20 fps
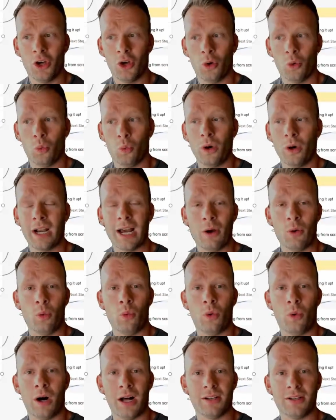what I
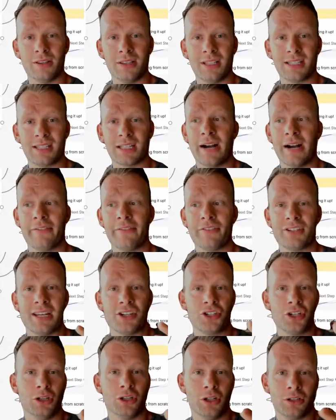want this
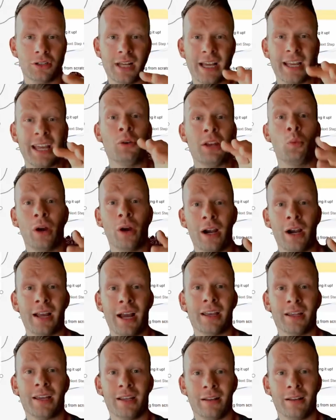conversation to look like and where I
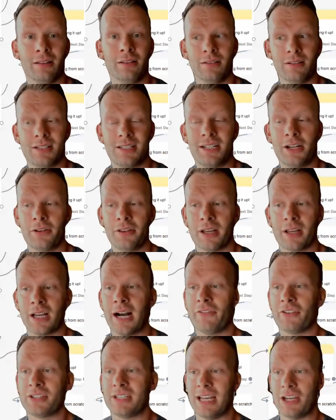can steer the
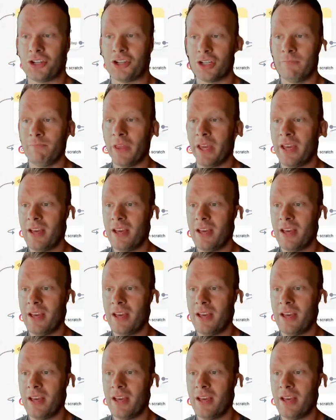conversation.